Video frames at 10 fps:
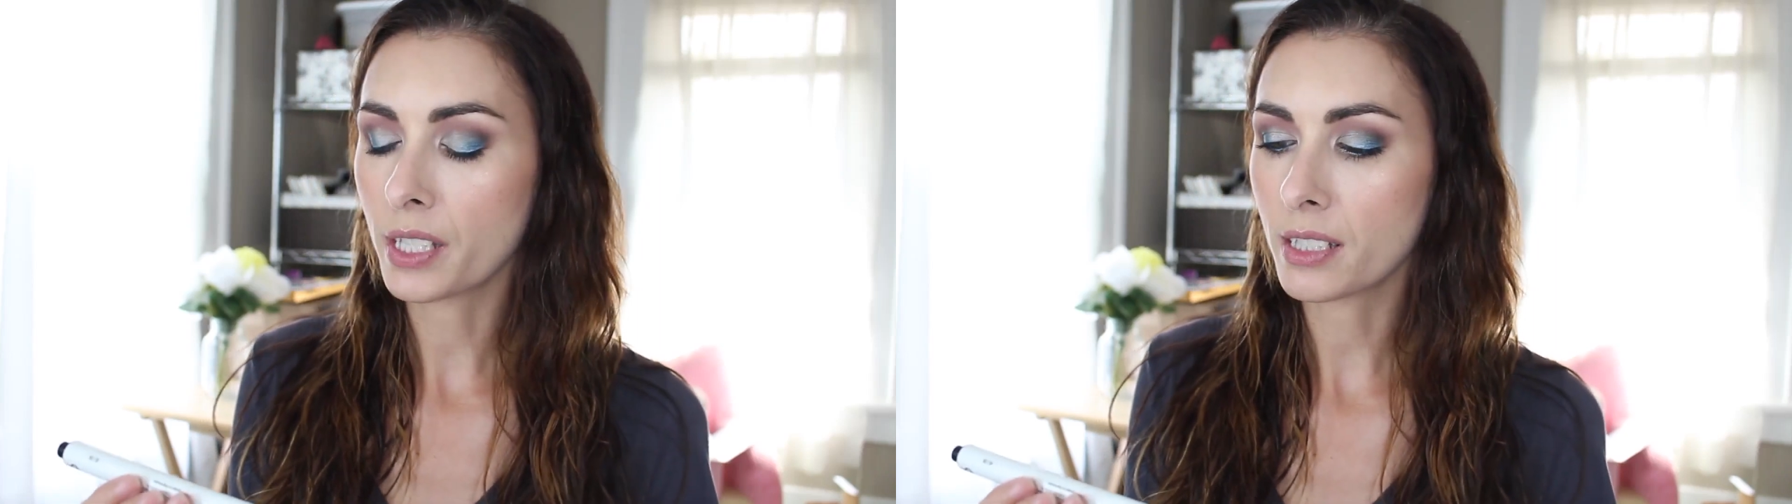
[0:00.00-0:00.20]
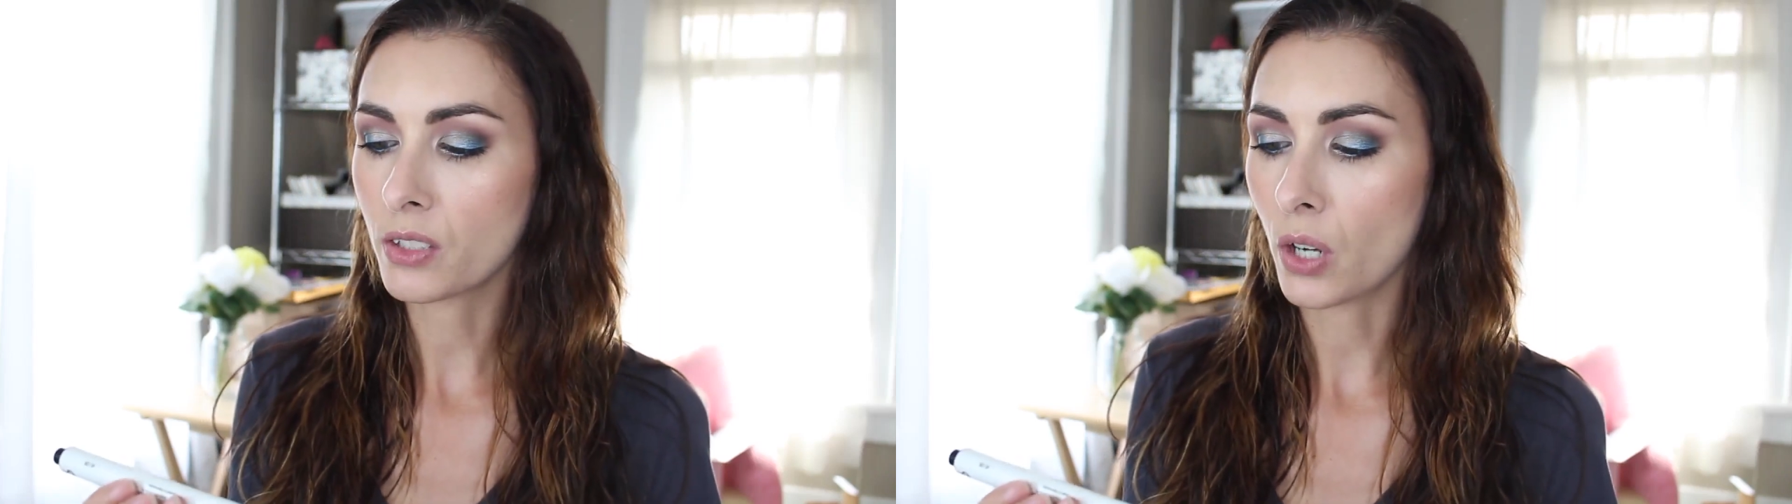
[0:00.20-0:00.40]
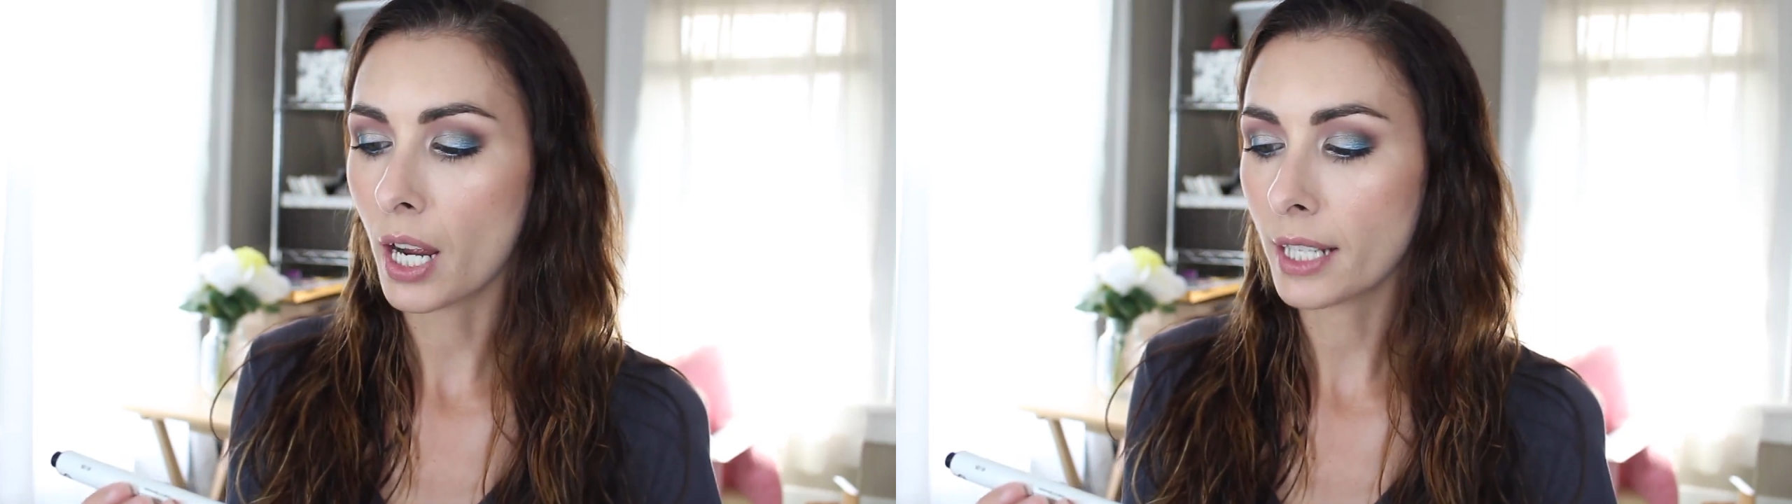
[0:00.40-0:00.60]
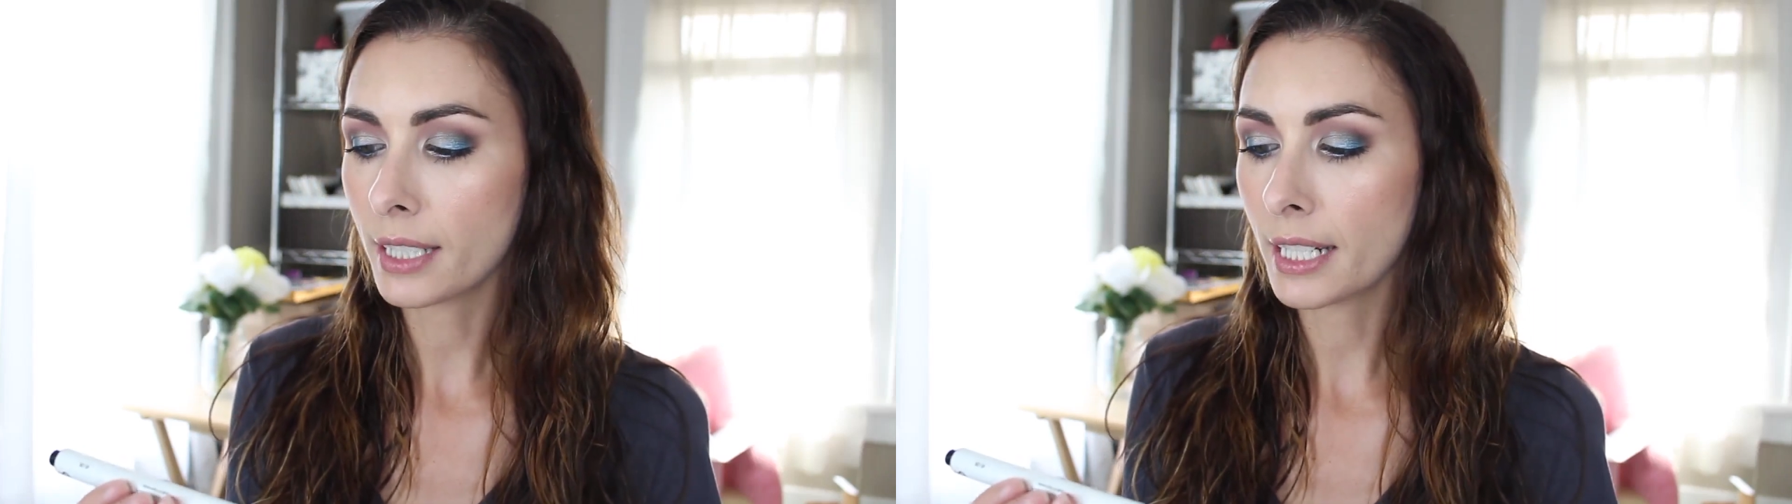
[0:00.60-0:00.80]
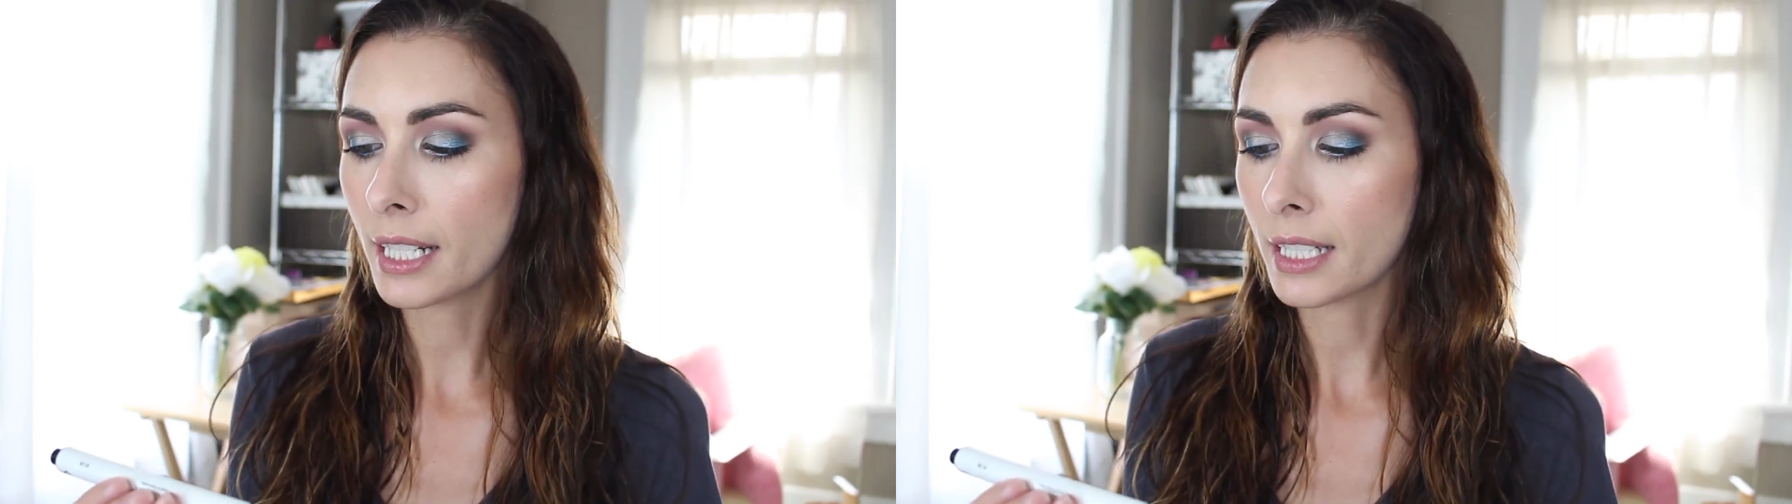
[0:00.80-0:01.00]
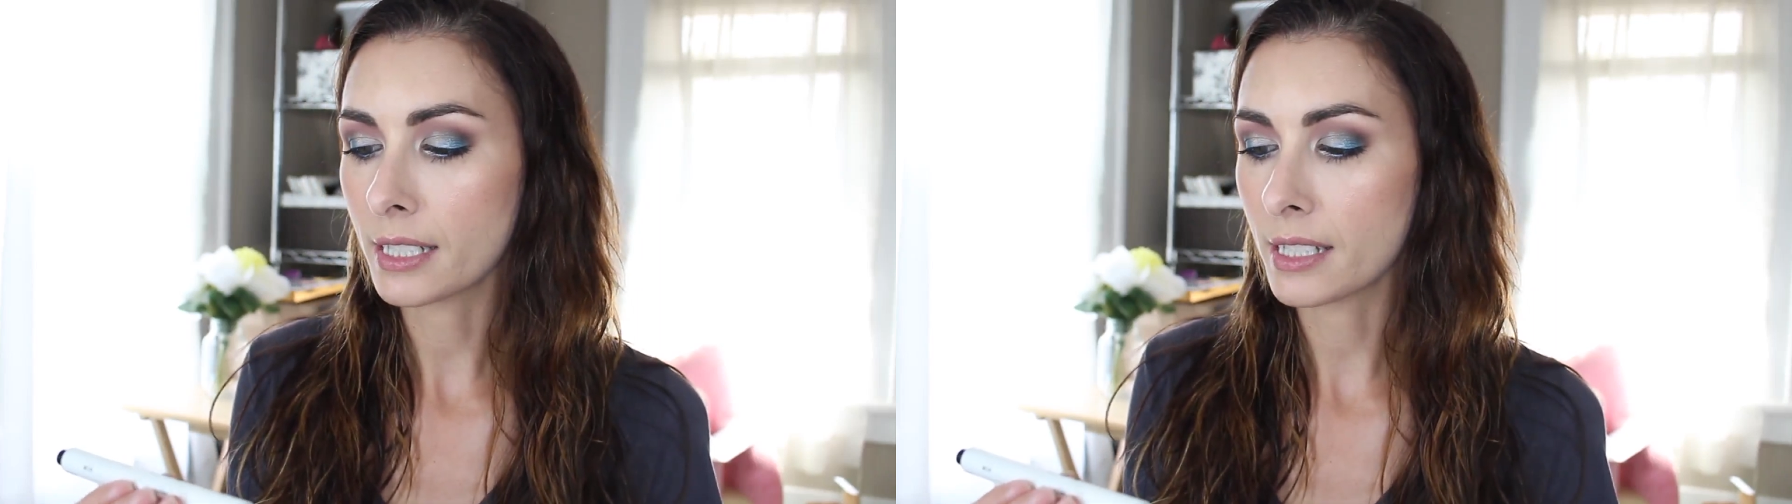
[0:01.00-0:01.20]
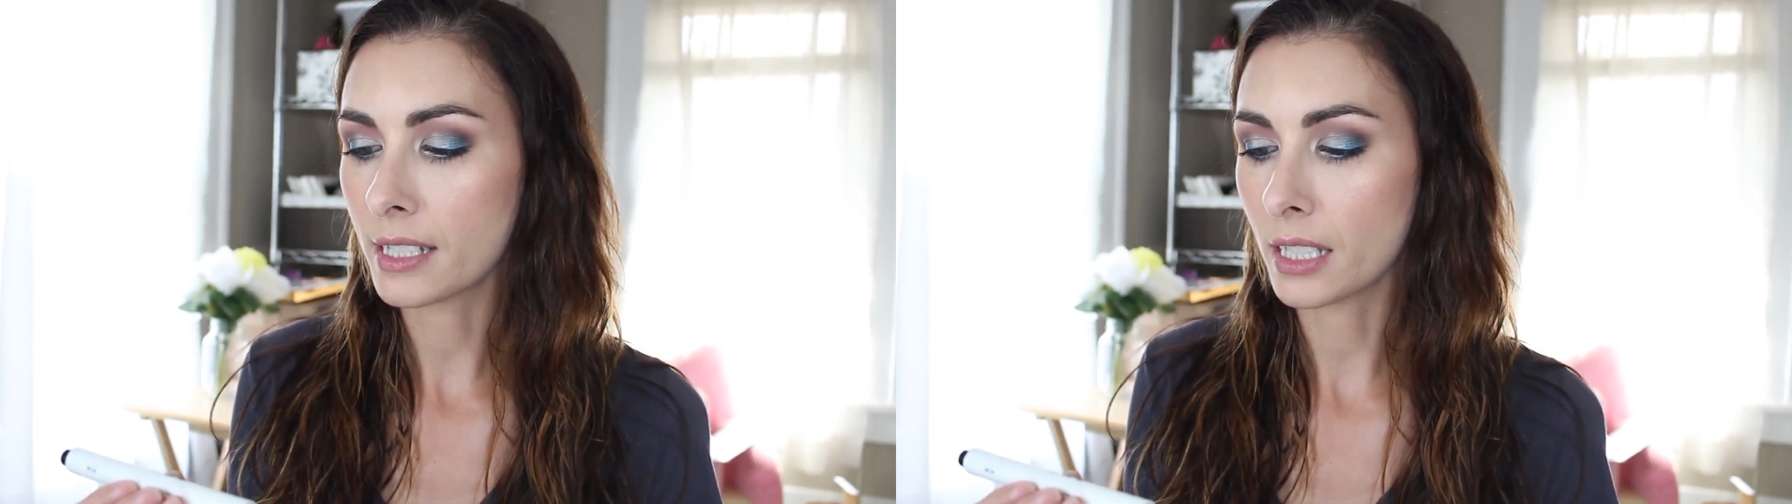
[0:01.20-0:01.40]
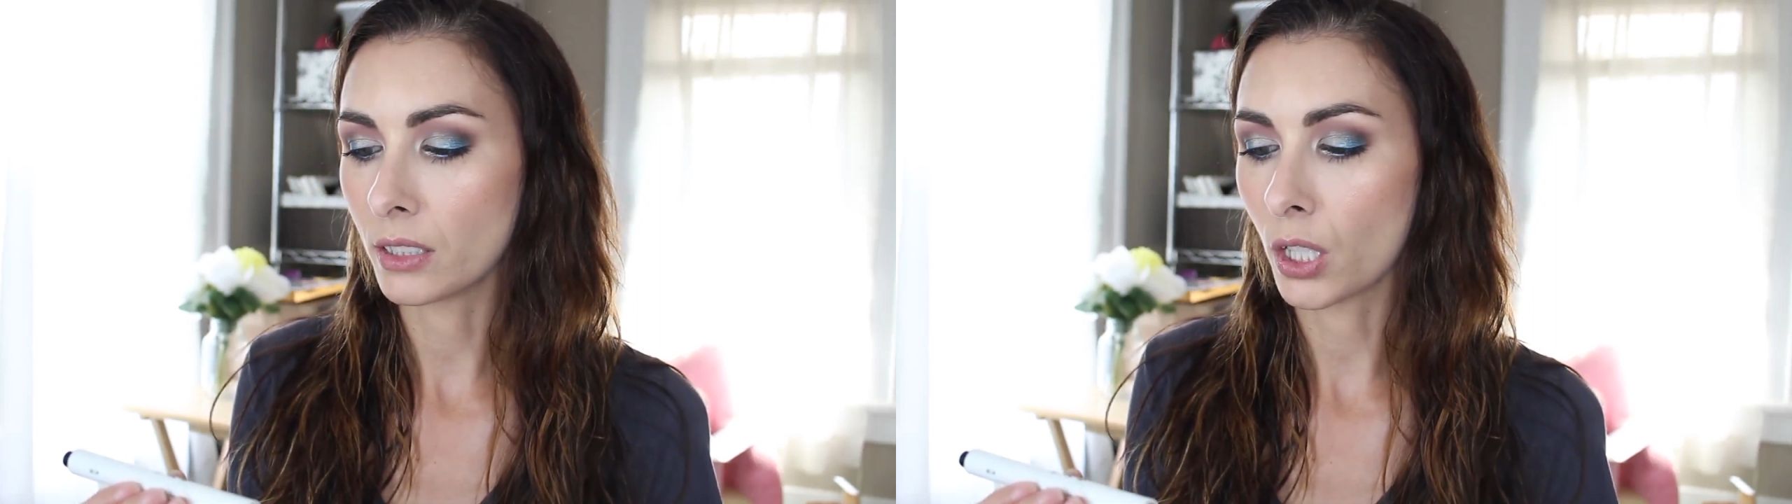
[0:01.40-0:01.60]
This is their highlighting
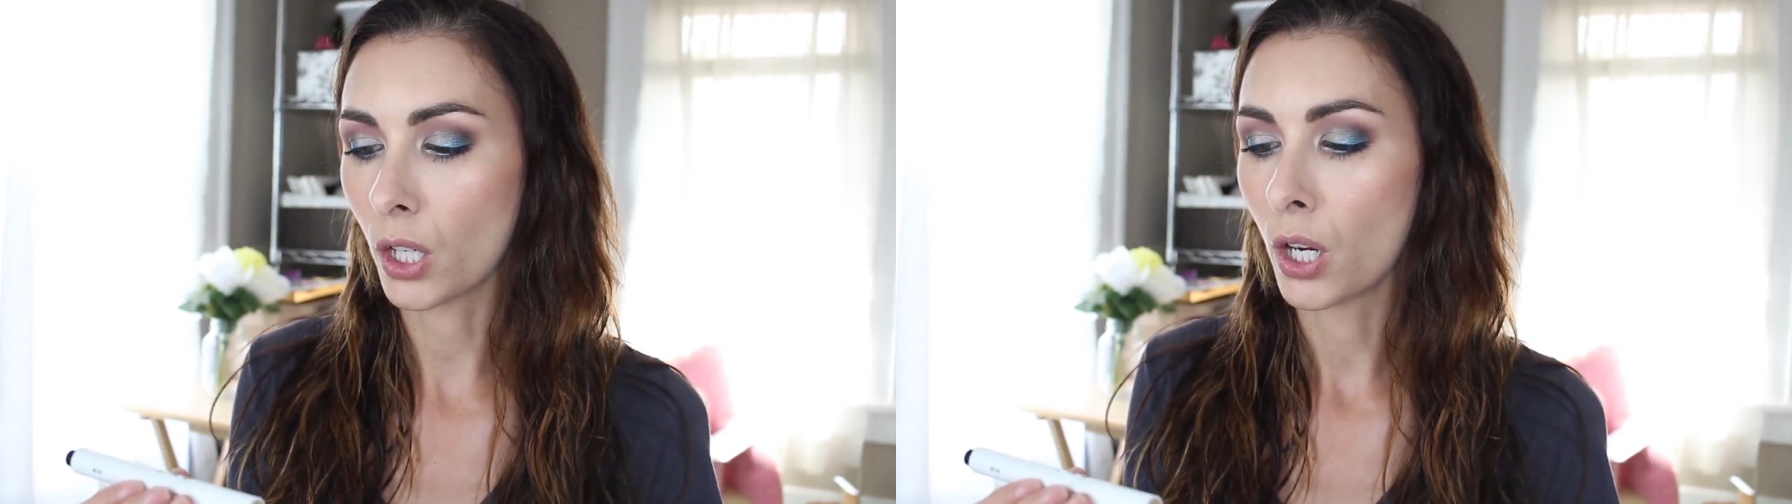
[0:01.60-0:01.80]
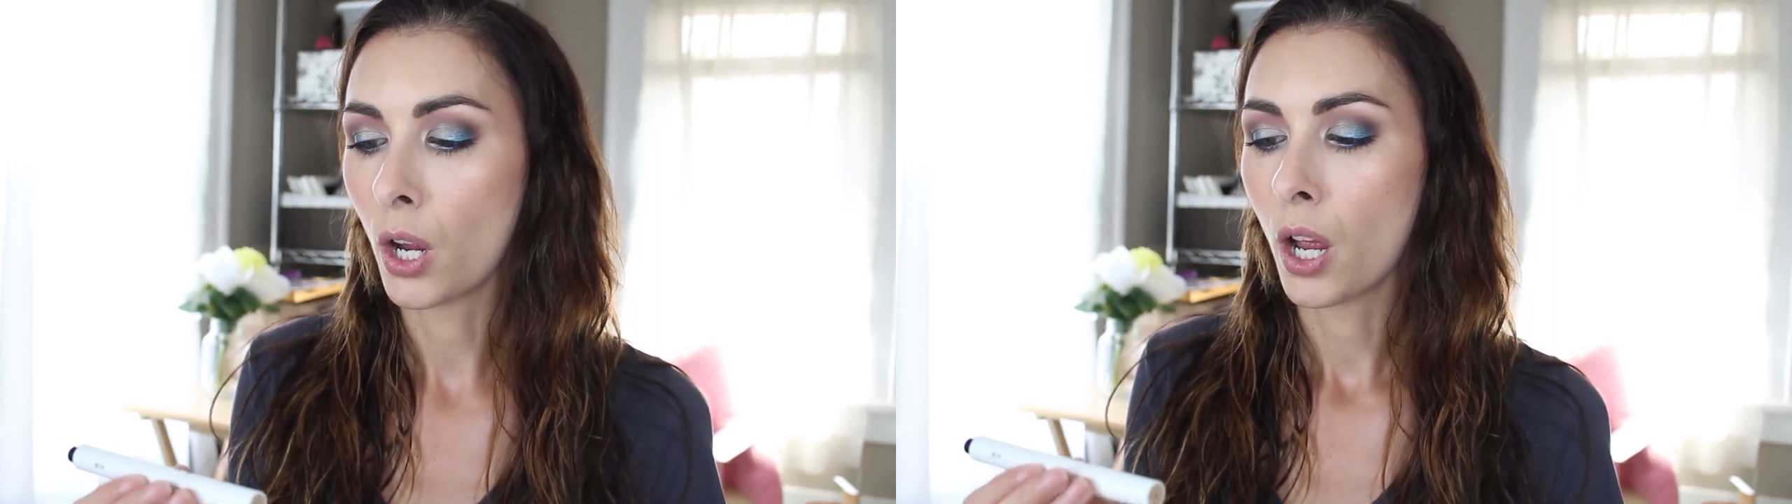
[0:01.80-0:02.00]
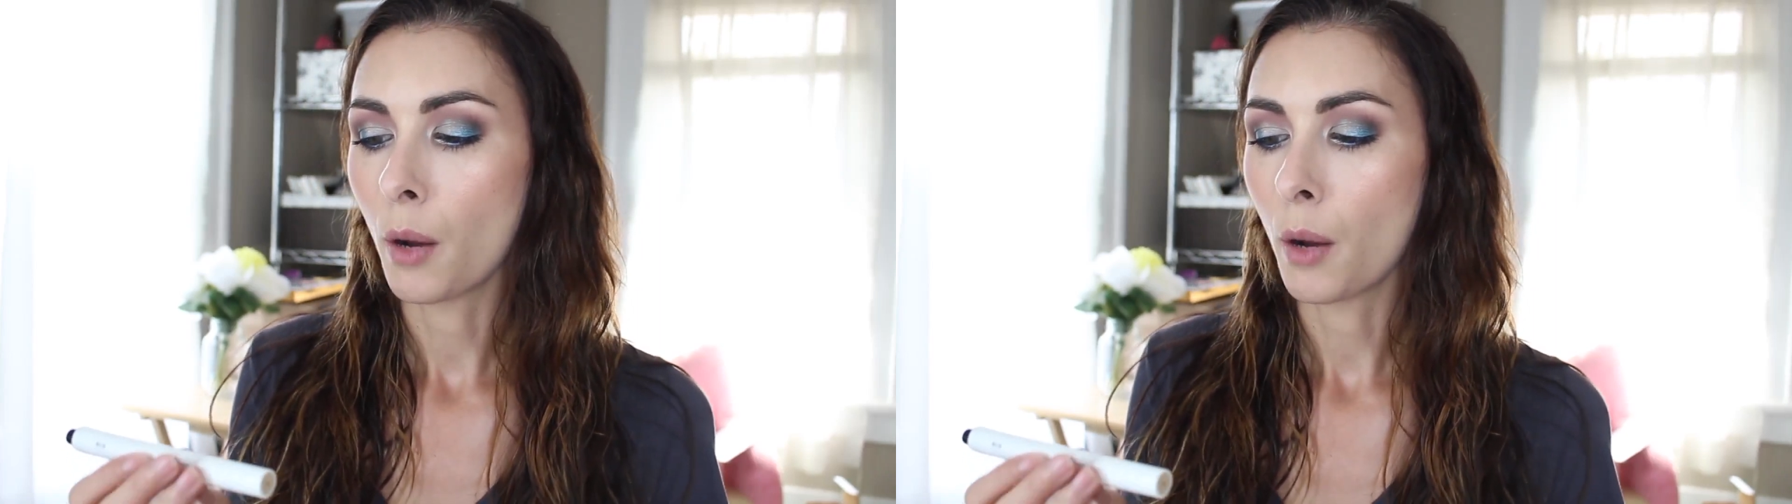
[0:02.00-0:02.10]
concealer